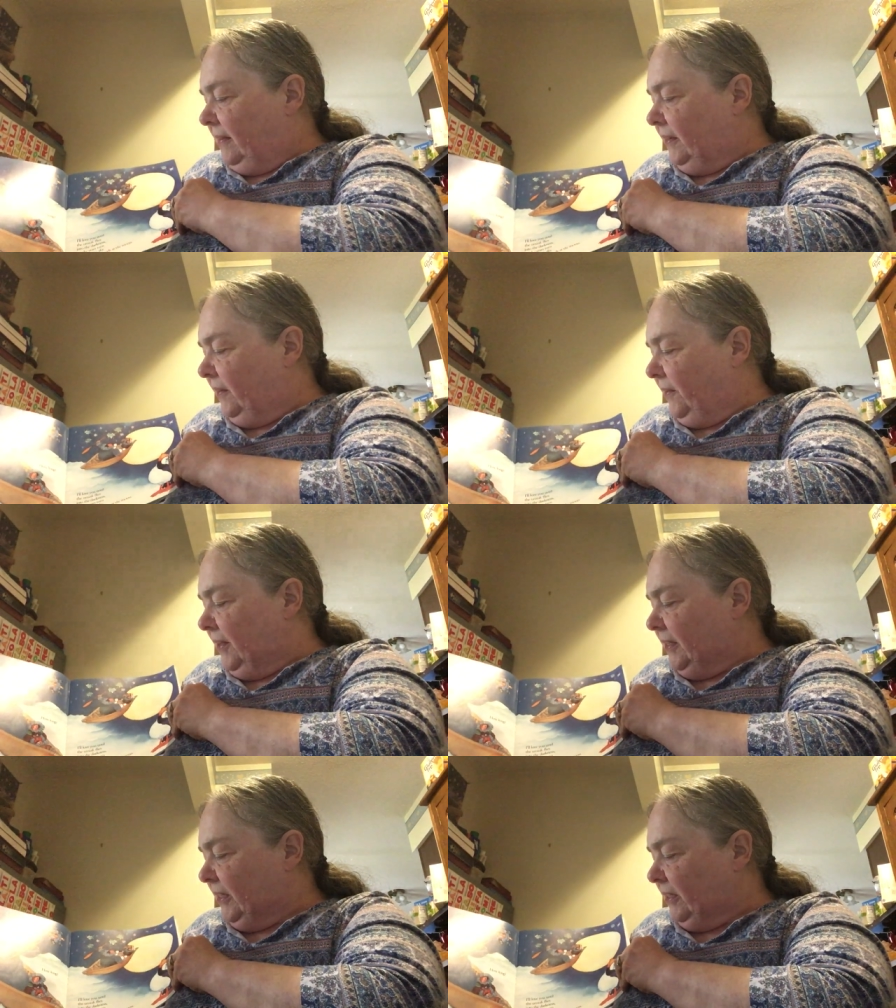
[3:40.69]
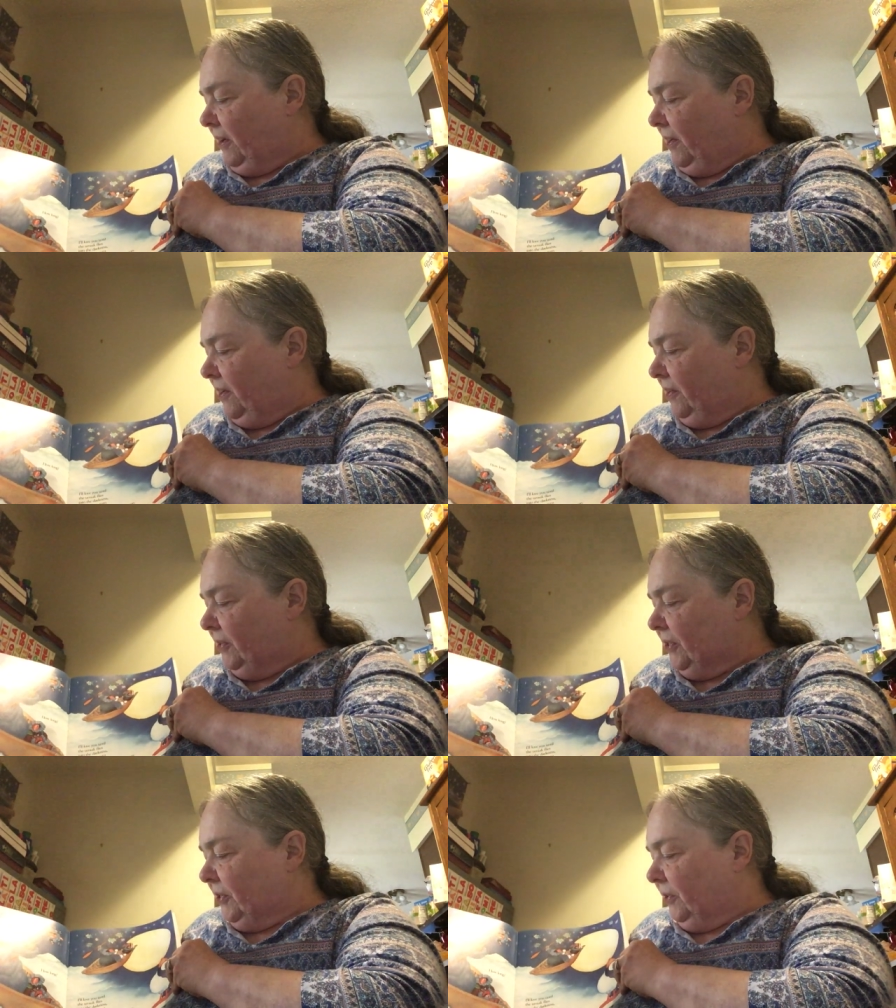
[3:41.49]
till the
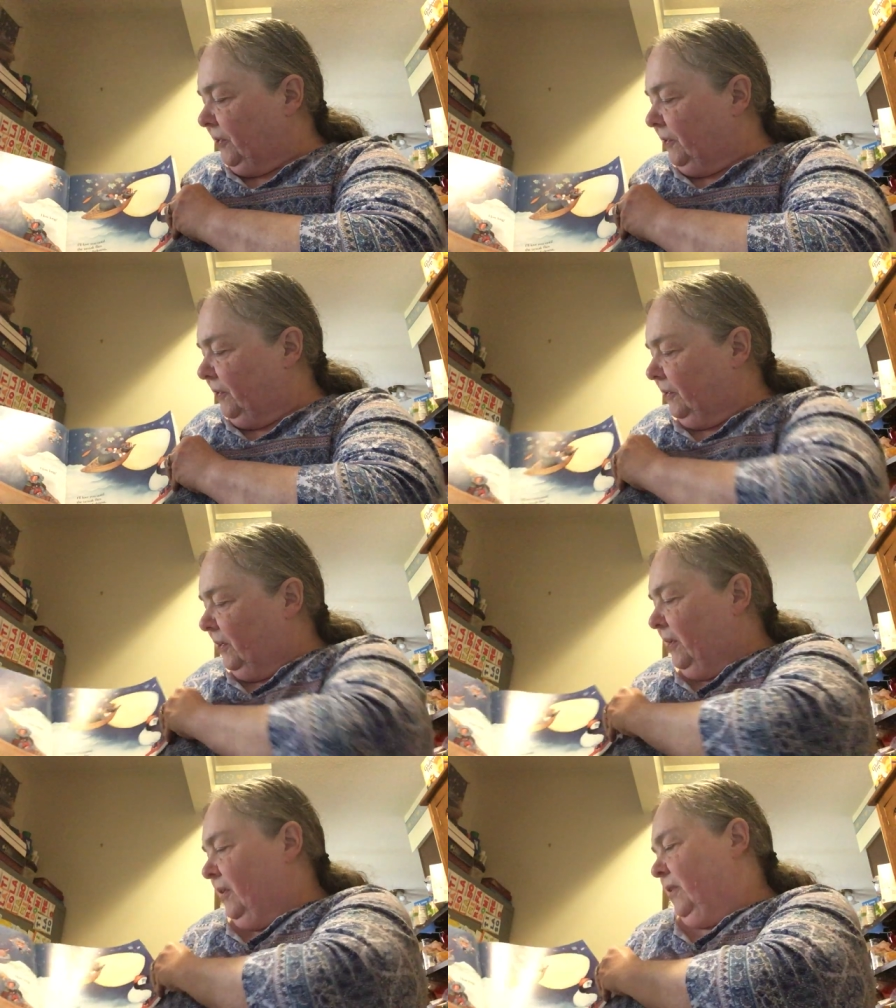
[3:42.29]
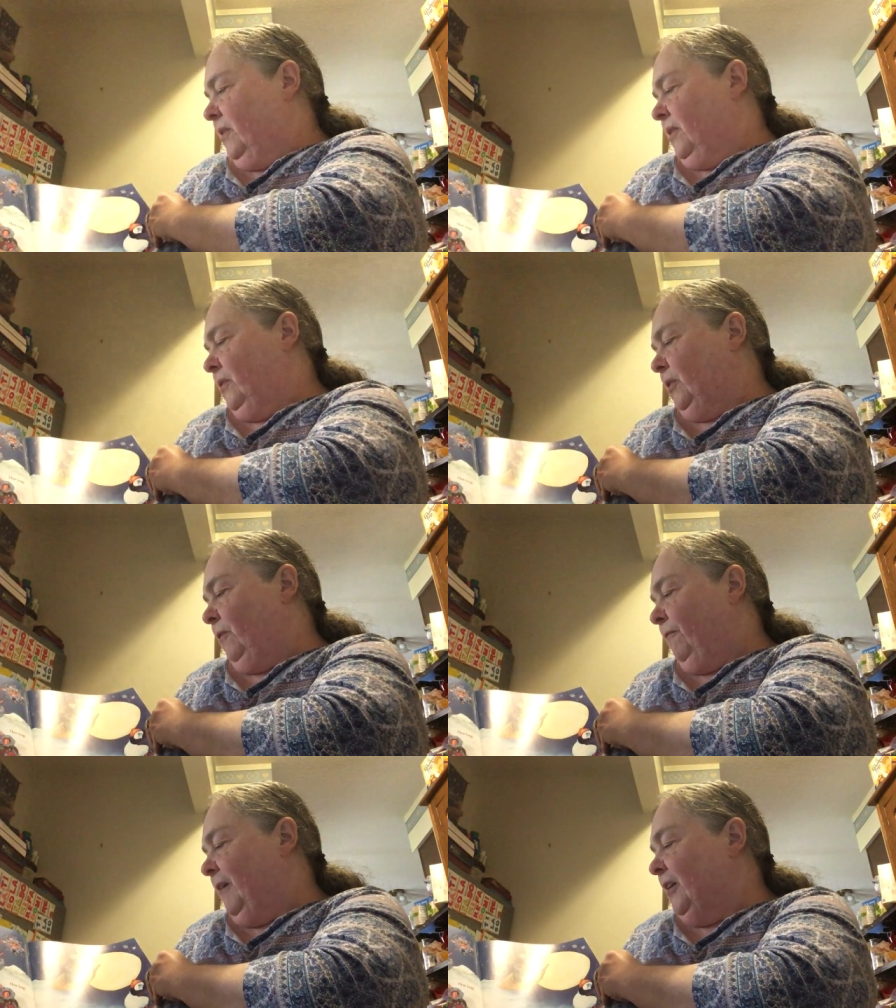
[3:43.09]
stars turn to
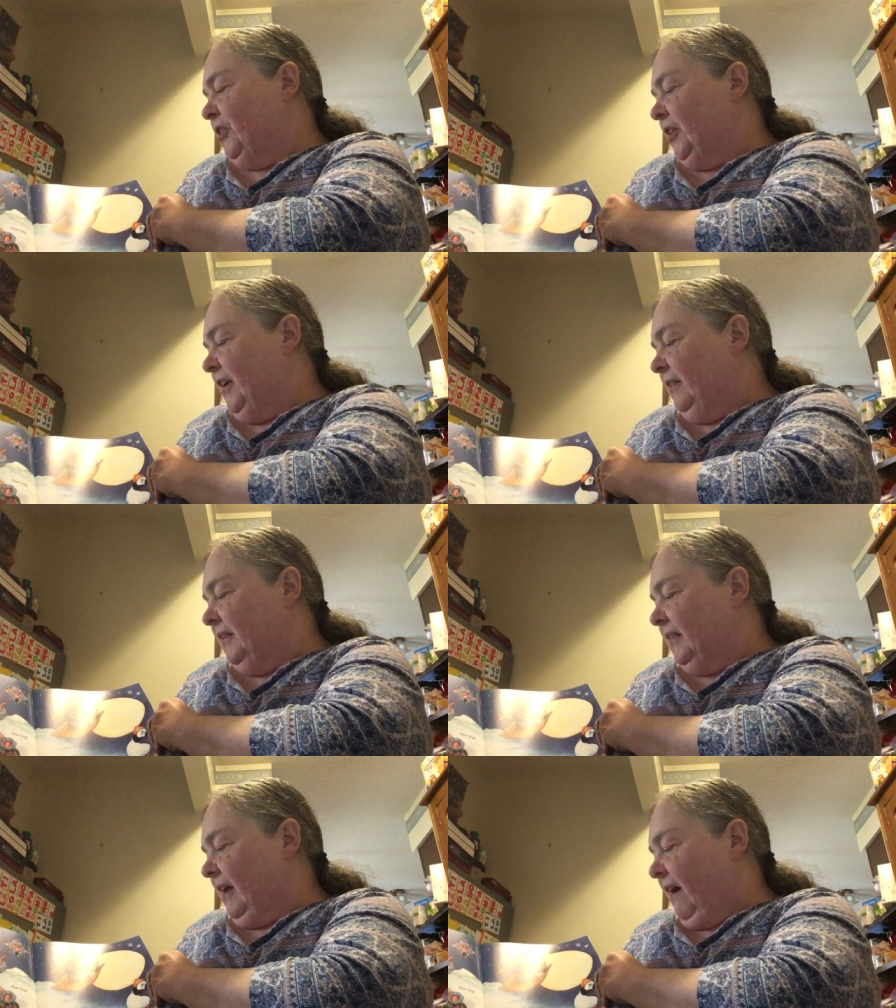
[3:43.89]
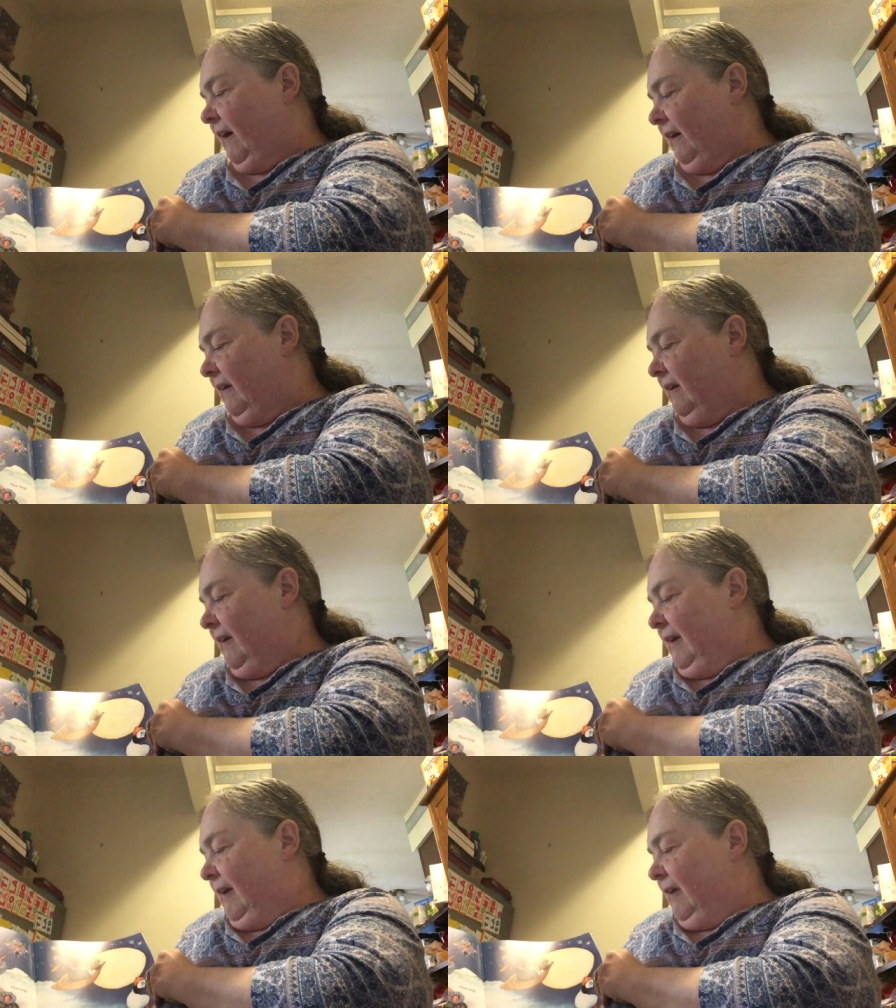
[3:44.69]
fish in the sky,
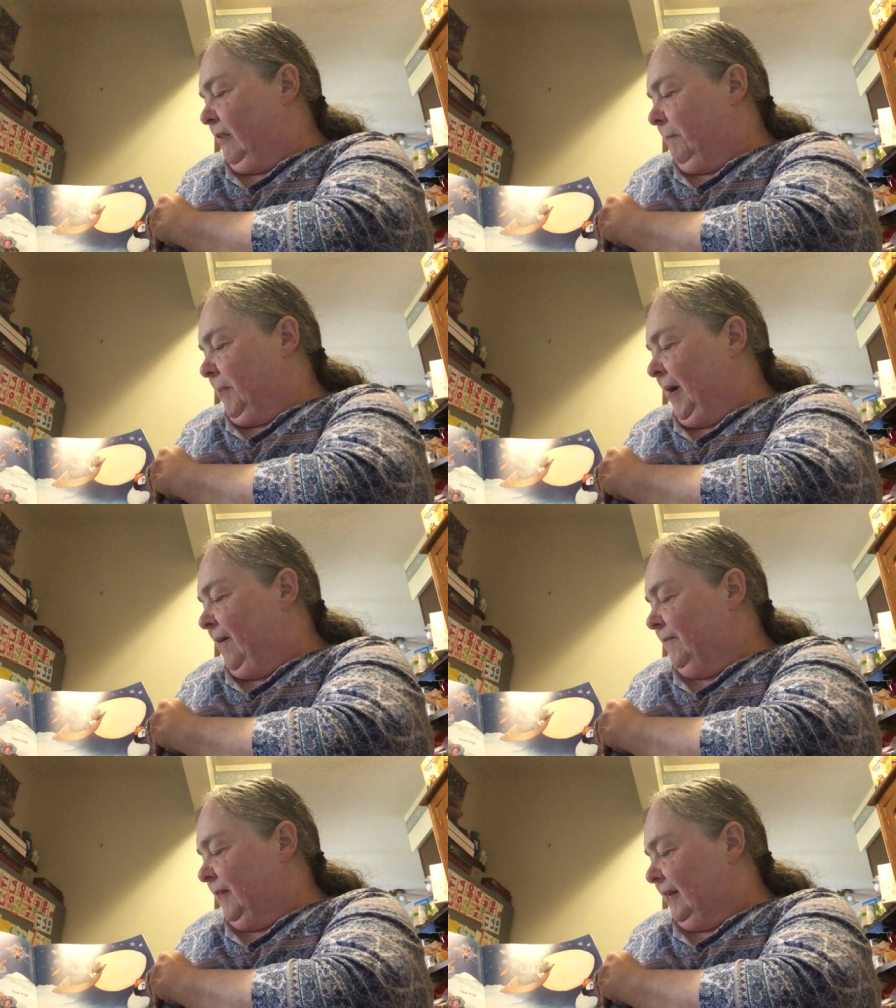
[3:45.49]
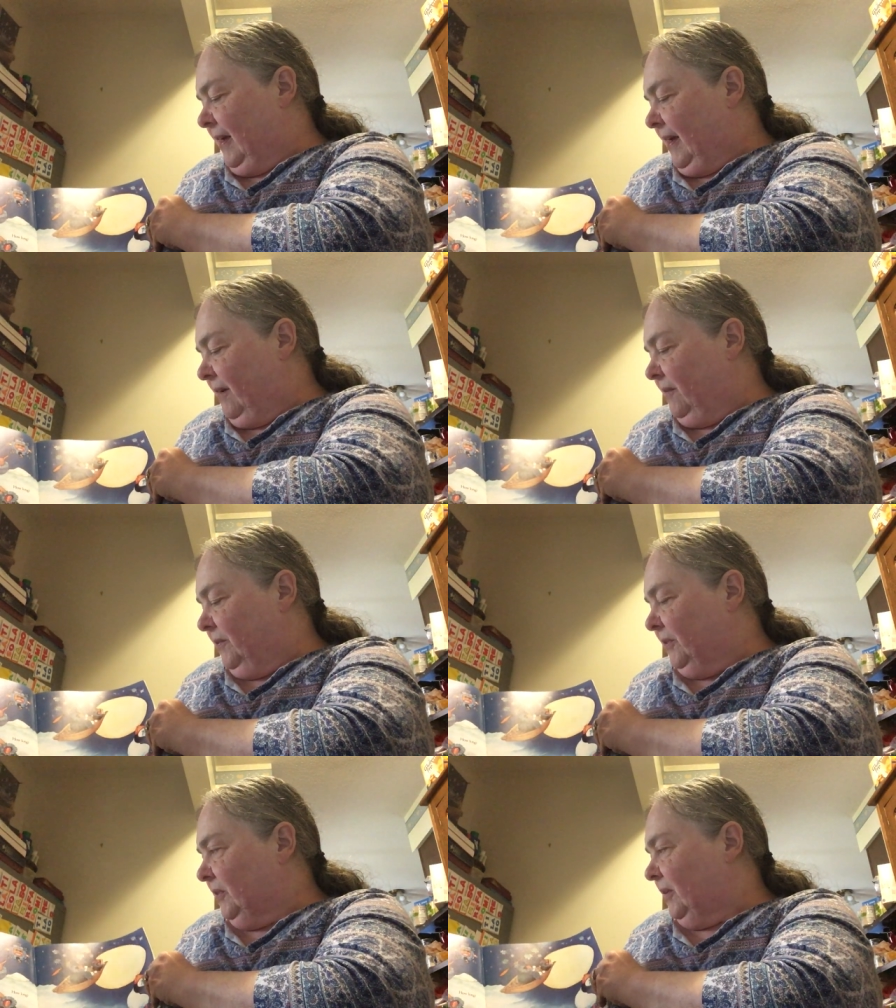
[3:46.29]
and the puffin
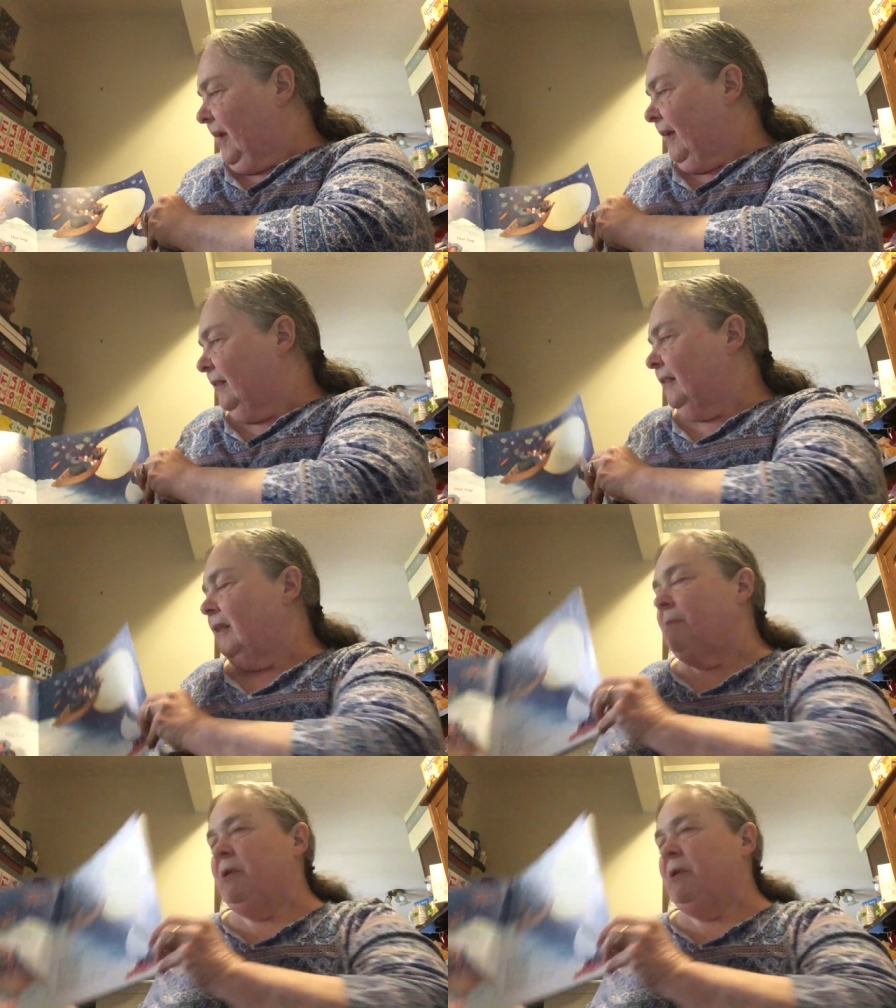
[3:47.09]
housed at the